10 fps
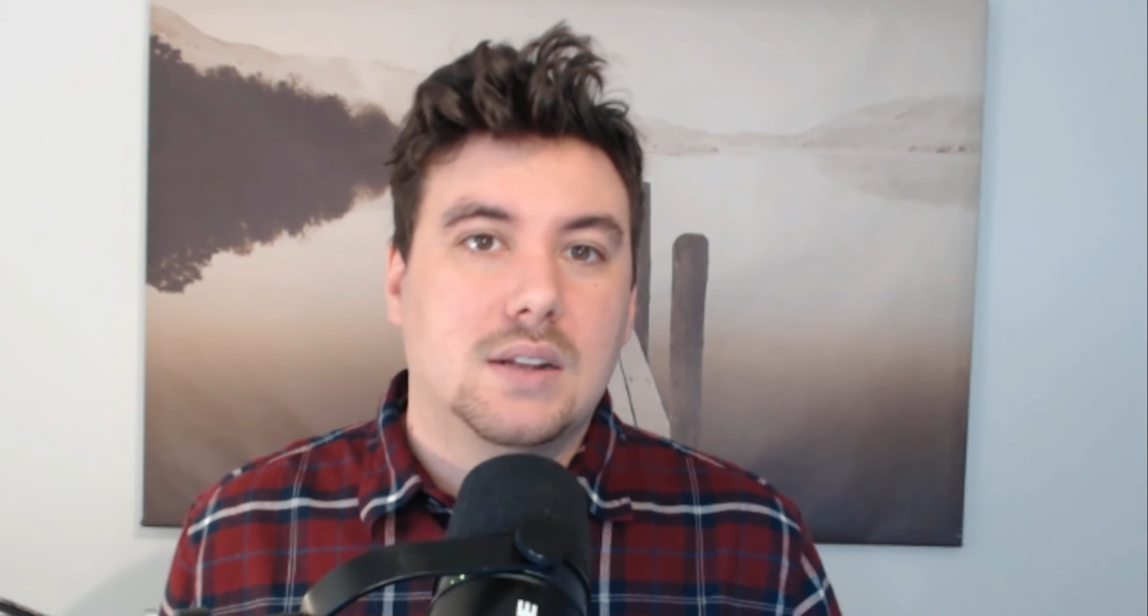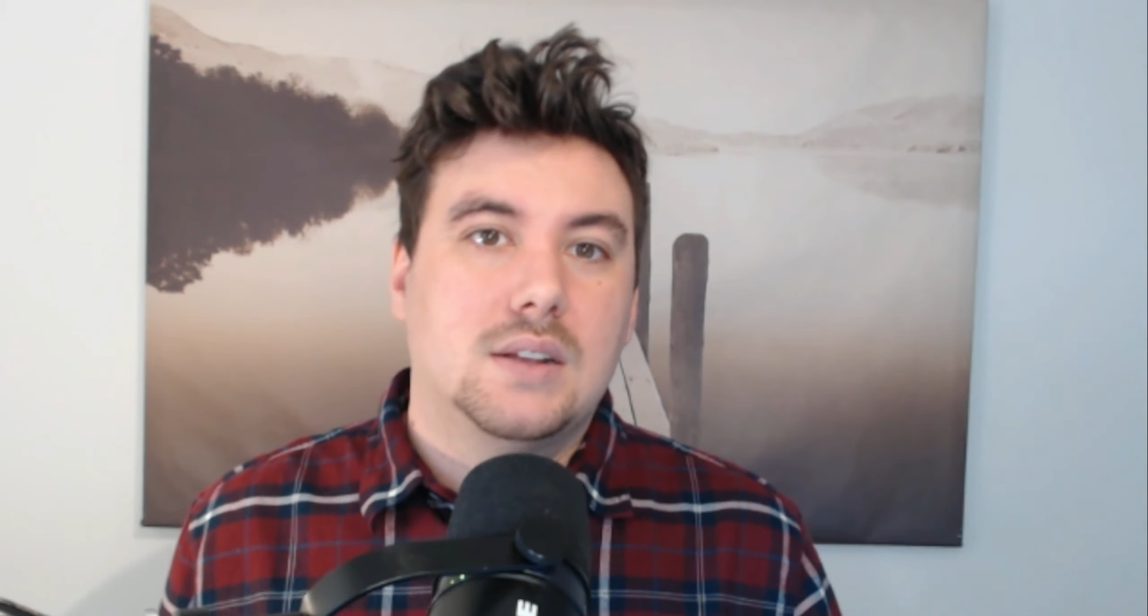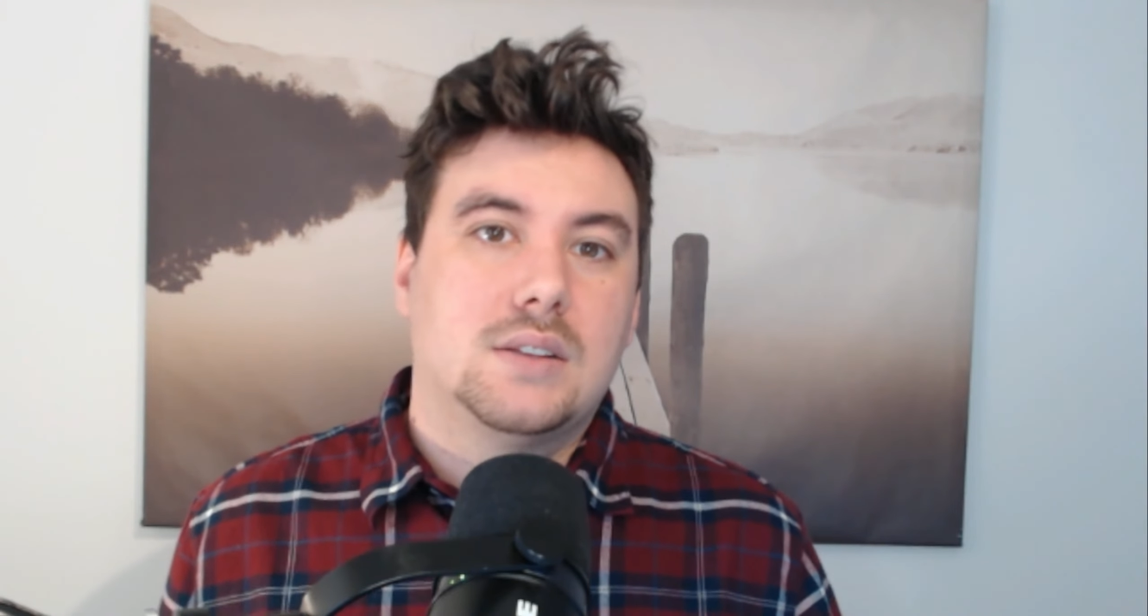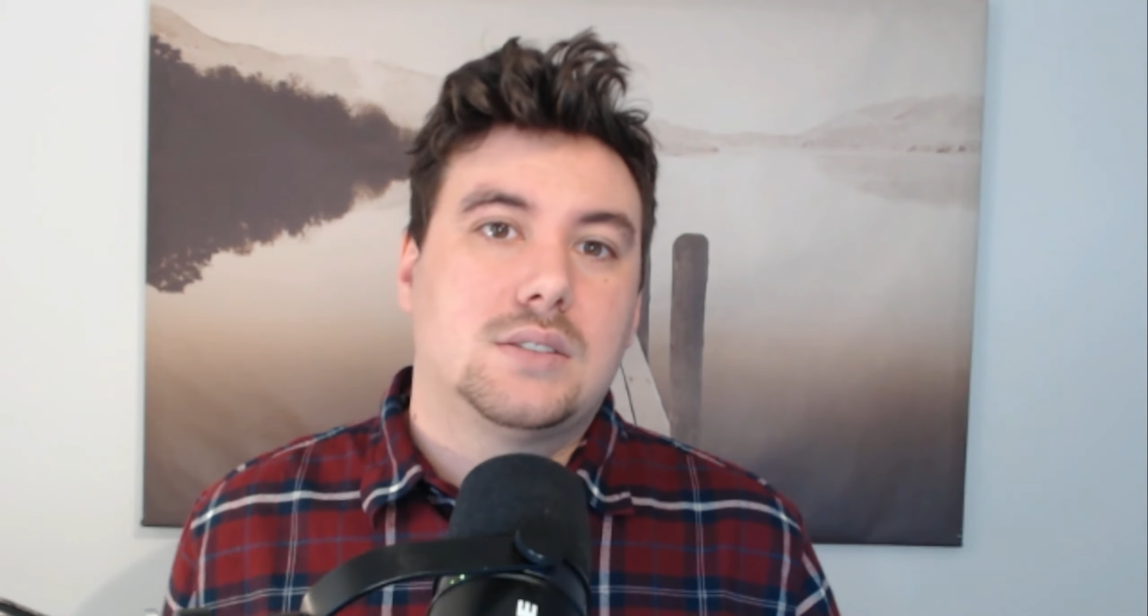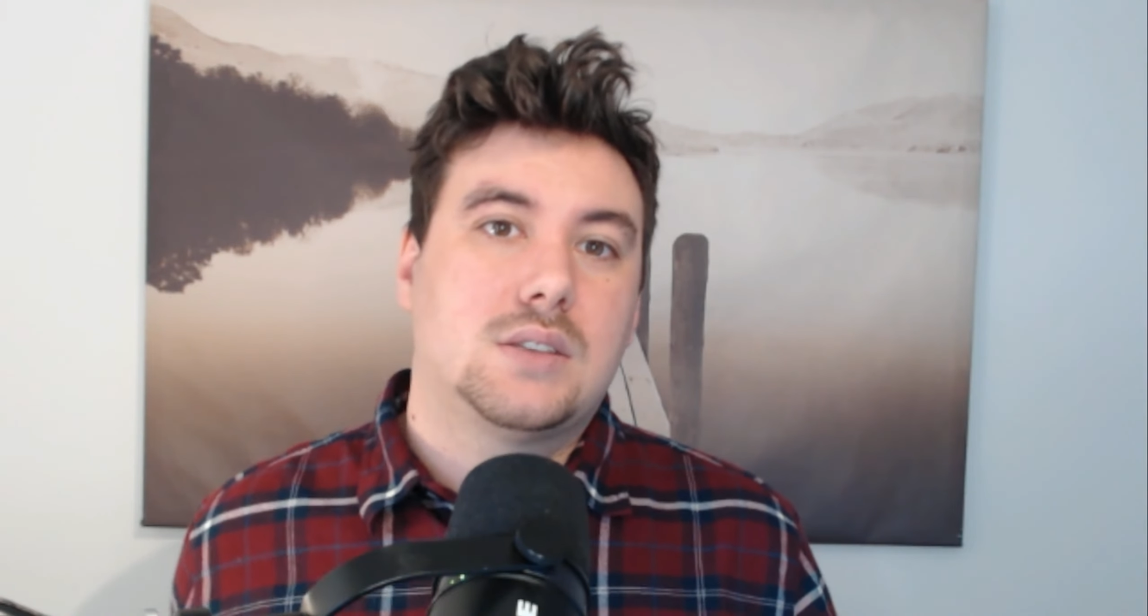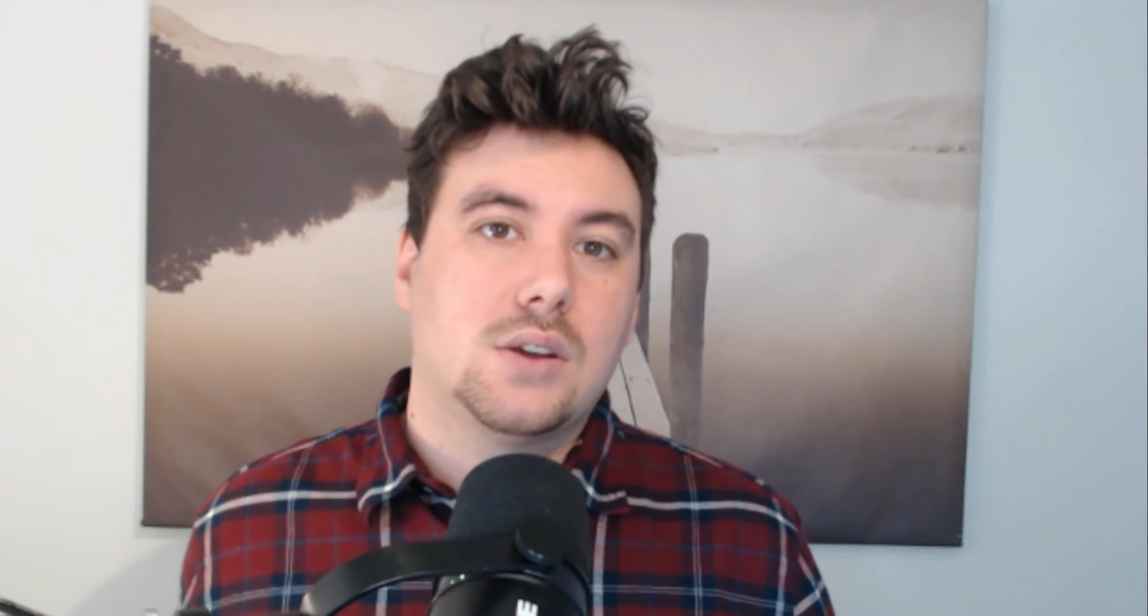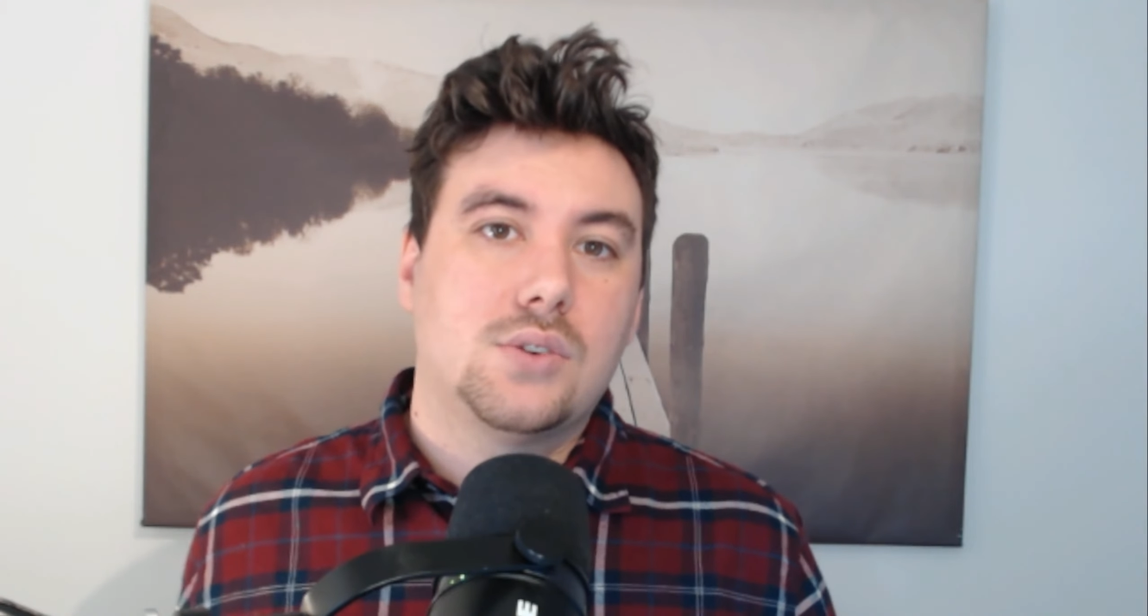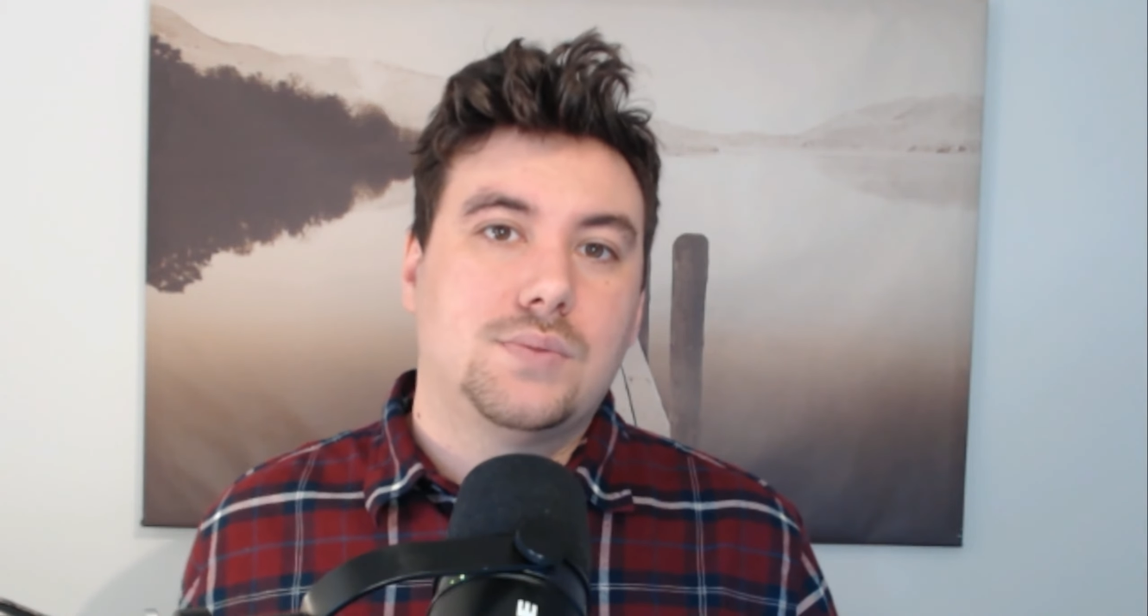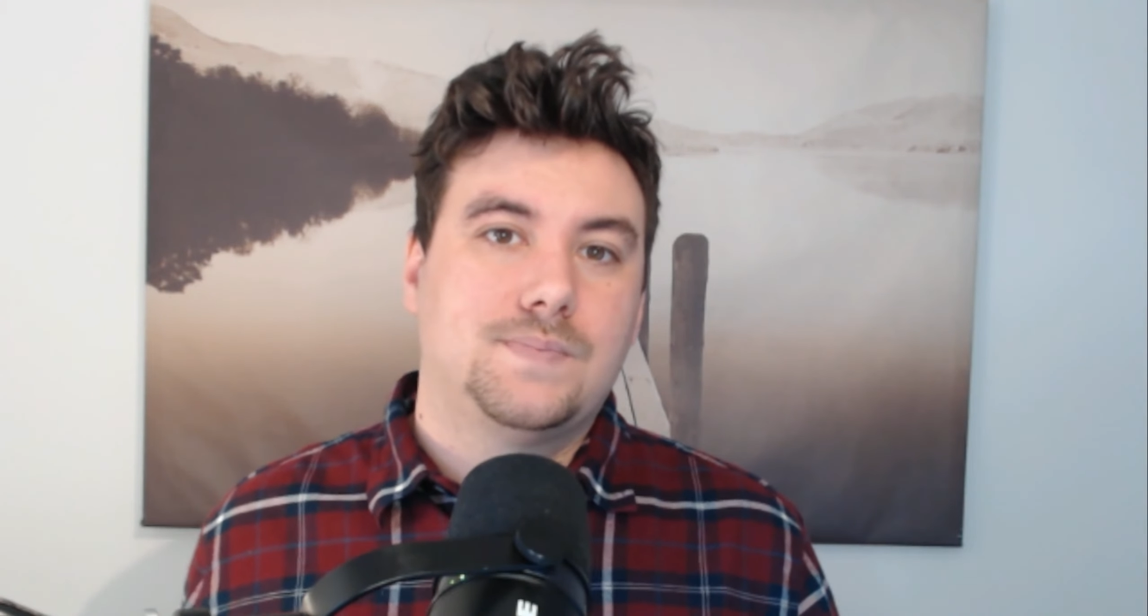So